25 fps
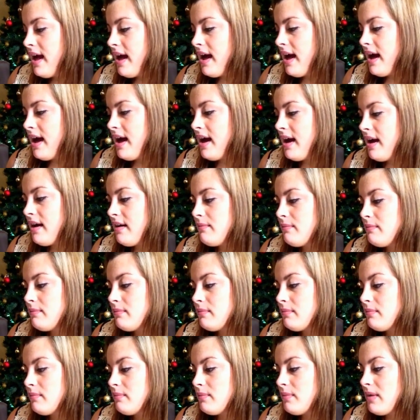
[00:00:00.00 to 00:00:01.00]

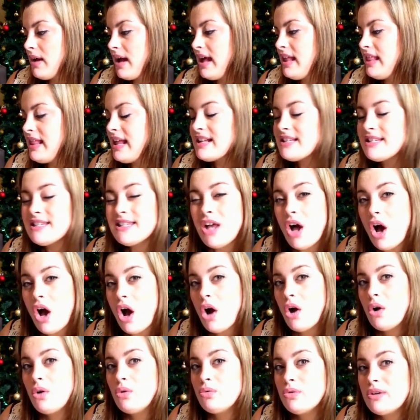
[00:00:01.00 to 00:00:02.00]
And that's the
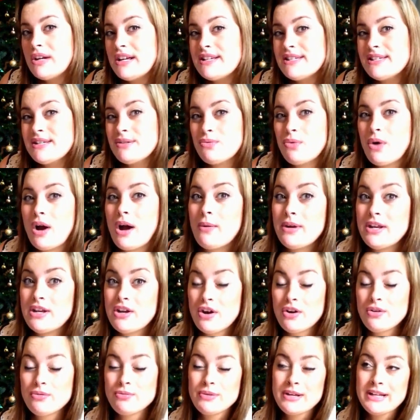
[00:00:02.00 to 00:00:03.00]
whole reason why we
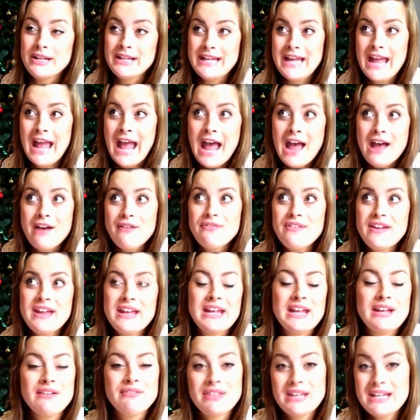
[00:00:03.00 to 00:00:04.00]
don't really have
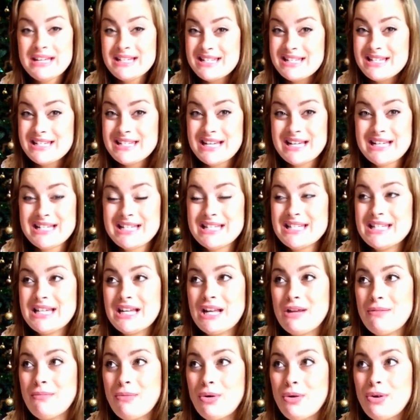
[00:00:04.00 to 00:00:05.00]
any of these diseases
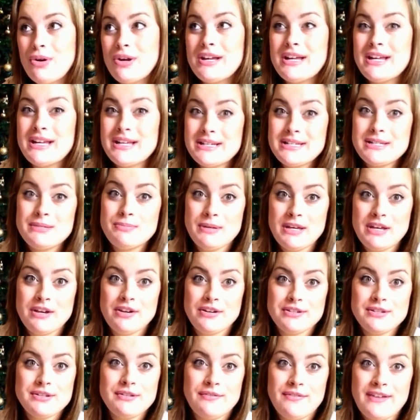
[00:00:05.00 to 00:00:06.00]
anymore, is
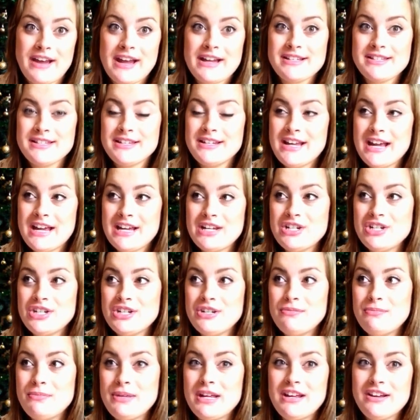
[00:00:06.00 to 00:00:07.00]
because of
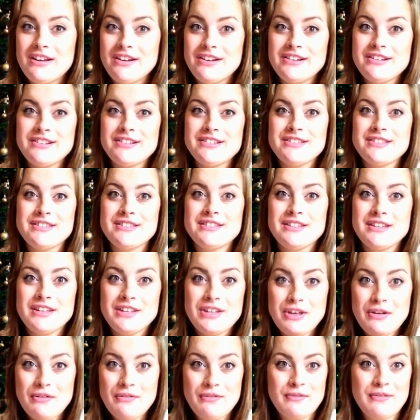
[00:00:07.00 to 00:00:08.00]
vaccination, because
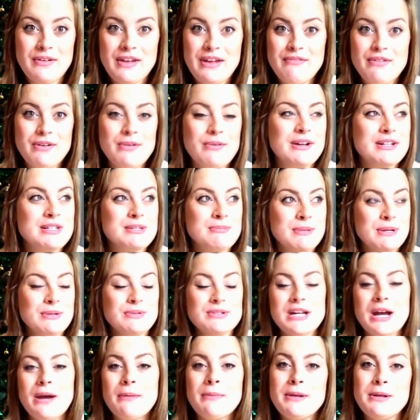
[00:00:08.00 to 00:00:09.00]
everyone's
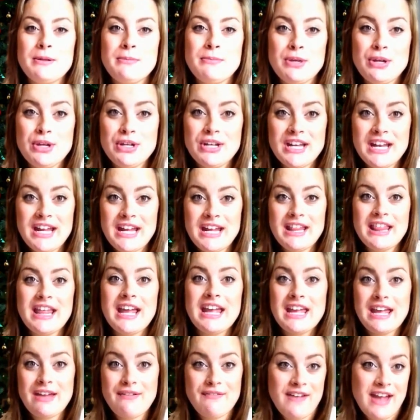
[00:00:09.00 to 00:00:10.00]
built up an immunity, they
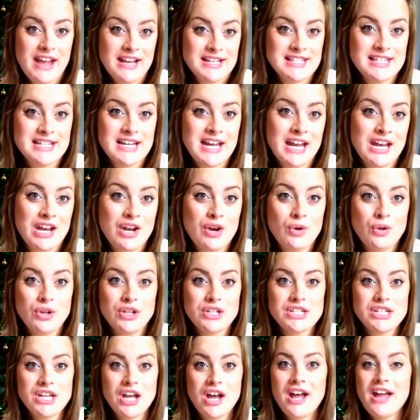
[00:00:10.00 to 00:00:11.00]
get vaccinated all the
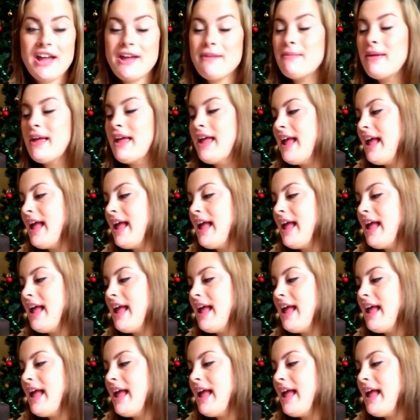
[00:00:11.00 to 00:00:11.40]
time.